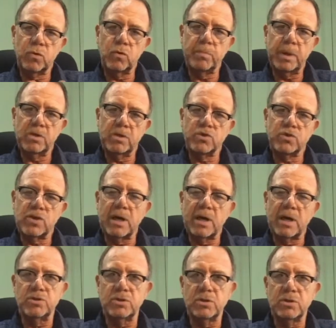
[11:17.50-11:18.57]
big
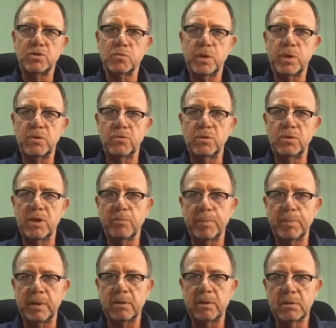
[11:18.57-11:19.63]
challenges when you're
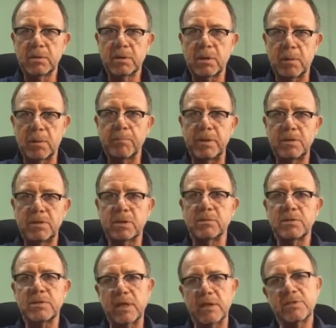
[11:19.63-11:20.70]
helping companies
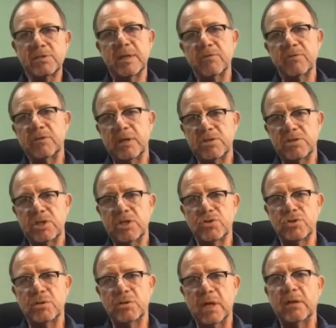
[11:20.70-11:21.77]
understand
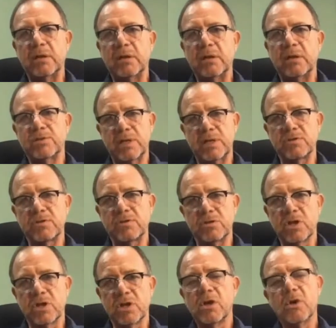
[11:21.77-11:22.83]
servitization and advanced services.
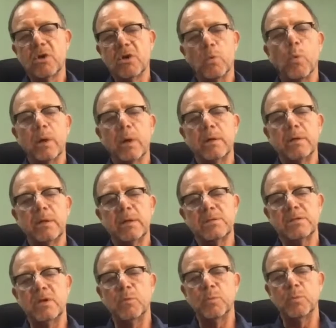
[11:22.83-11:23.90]
One is
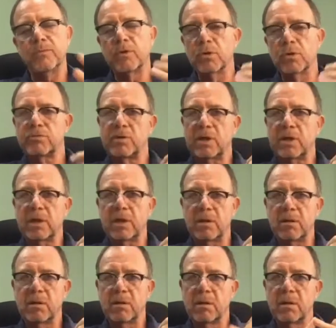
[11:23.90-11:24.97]
that we've got to get
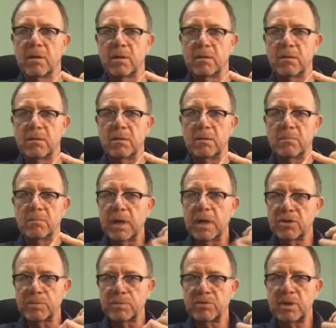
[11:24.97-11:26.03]
the
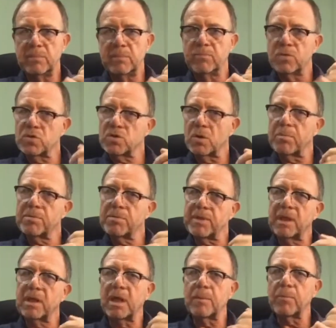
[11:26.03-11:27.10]
management team to stop
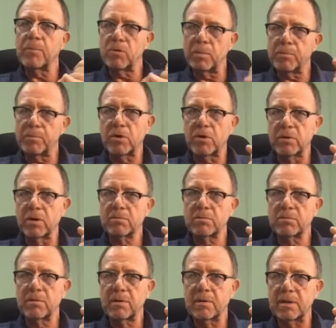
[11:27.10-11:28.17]
thinking about the product
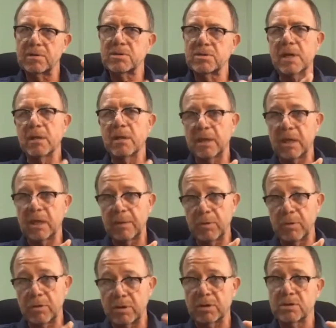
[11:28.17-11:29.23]
and start thinking about
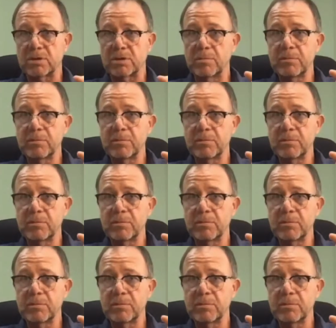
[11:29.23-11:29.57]
the customer.